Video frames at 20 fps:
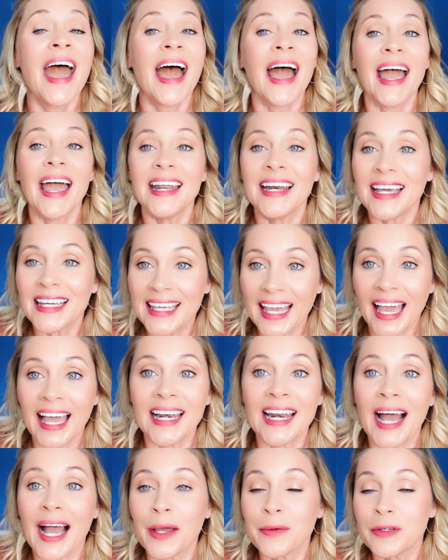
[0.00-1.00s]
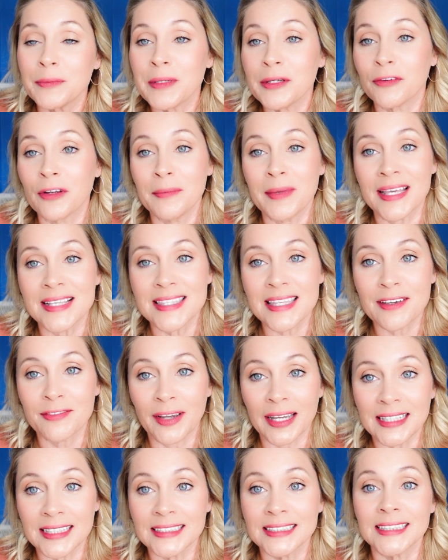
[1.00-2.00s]
And again, I would be remiss if
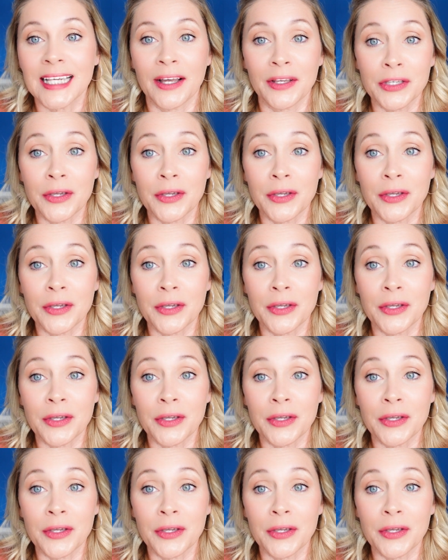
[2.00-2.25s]
I didn't tell